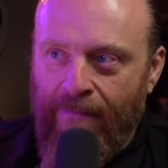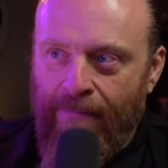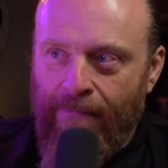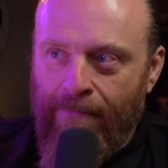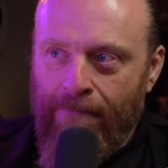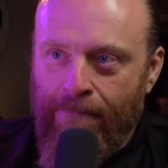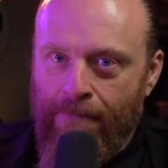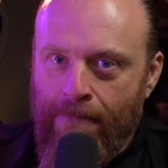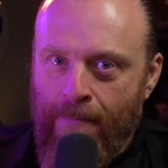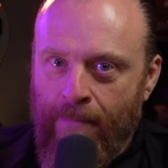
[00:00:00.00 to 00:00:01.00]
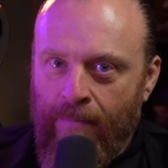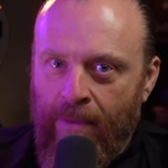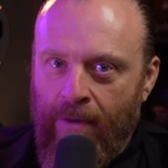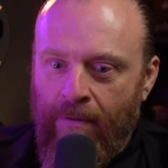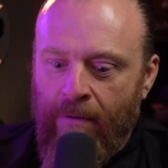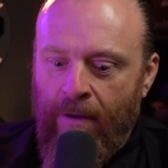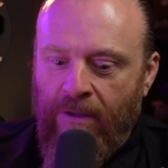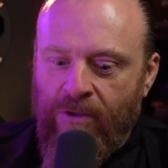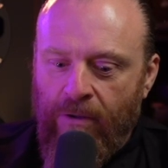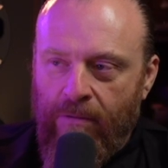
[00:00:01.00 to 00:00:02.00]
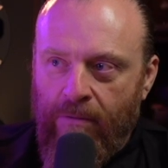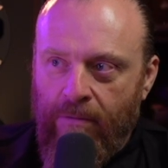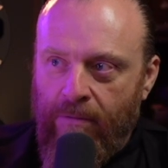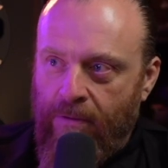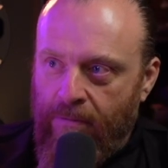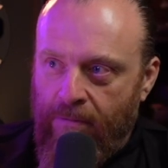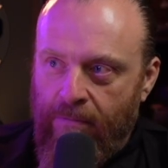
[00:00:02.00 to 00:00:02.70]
No. So, so yeah, I was